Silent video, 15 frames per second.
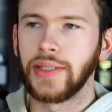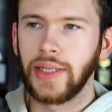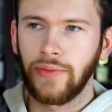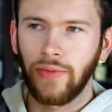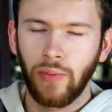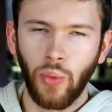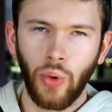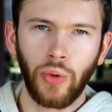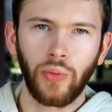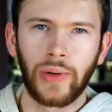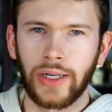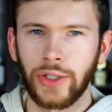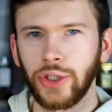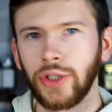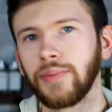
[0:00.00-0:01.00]
is even more
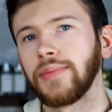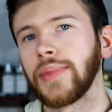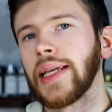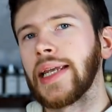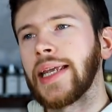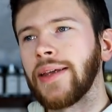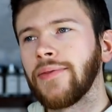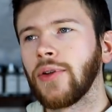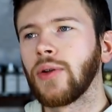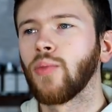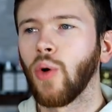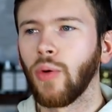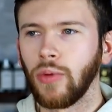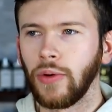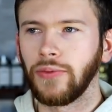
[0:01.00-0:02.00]
rich, even
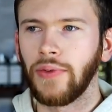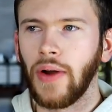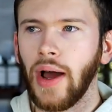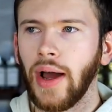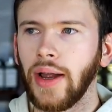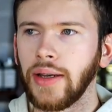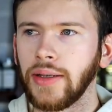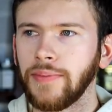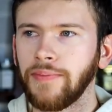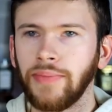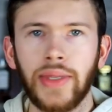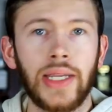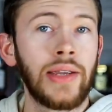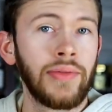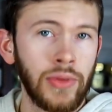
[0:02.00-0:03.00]
more refined,
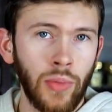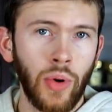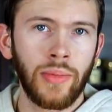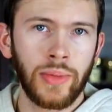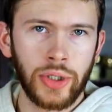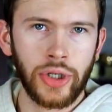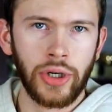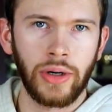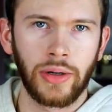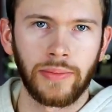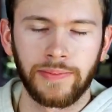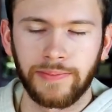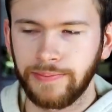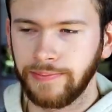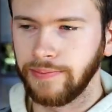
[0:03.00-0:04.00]
even more mature.